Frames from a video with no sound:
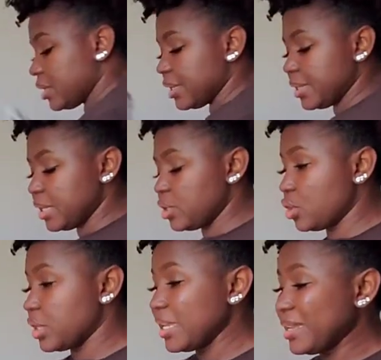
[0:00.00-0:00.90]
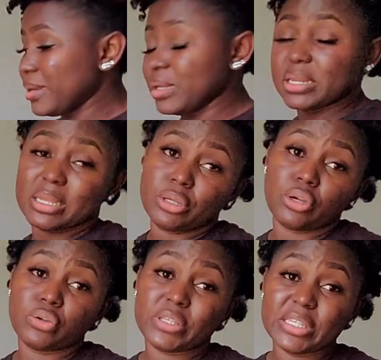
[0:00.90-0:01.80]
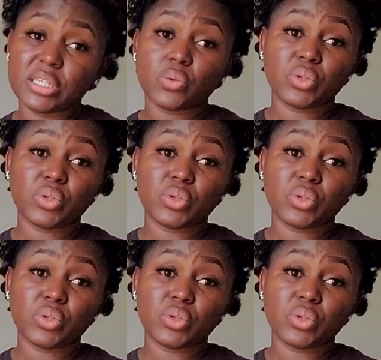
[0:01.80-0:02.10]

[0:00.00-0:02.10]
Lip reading: gonna need, you're either gonna need your scissors,